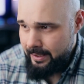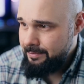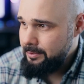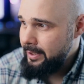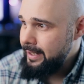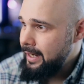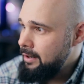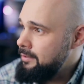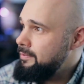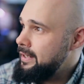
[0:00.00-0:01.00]
Even right
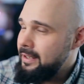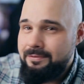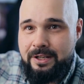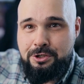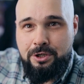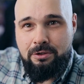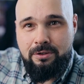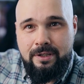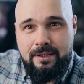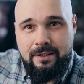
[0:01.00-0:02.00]
now, if I
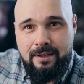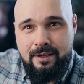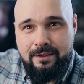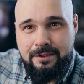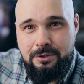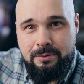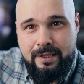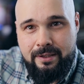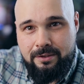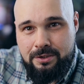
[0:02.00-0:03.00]
jiggle the
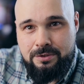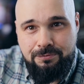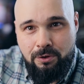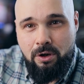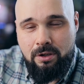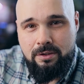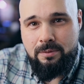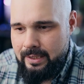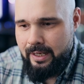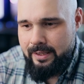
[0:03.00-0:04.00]
unit, it'll just fall.
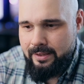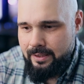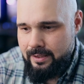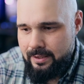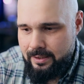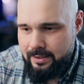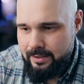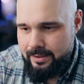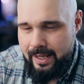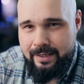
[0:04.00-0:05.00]
I think
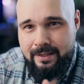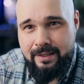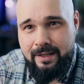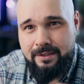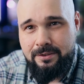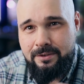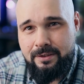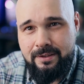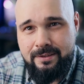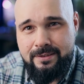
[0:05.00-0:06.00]
that connector
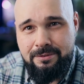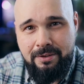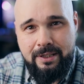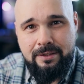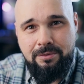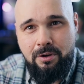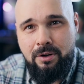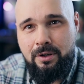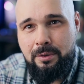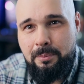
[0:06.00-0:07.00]
is defective
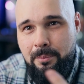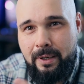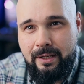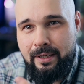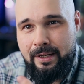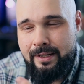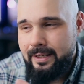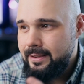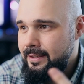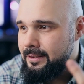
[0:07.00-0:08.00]
on my light.
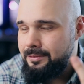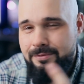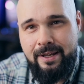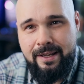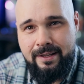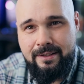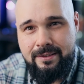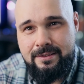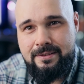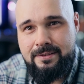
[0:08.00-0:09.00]
I think the fan
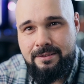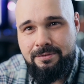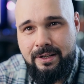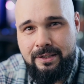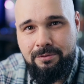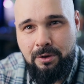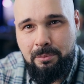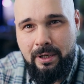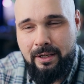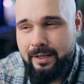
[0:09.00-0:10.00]
is defective on
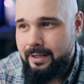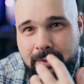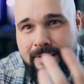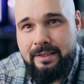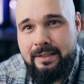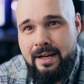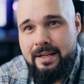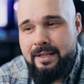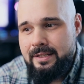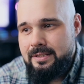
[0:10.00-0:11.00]
my light. But in any
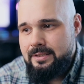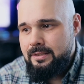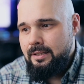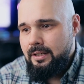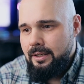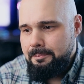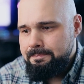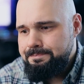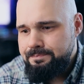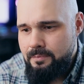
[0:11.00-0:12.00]
case,
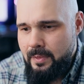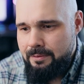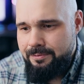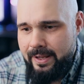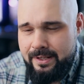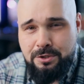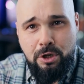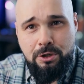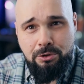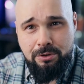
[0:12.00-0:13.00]
the fans
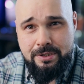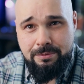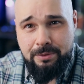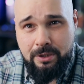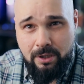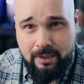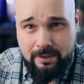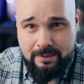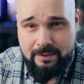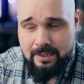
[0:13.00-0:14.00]
are noisy
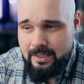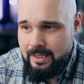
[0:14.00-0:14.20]
regardless.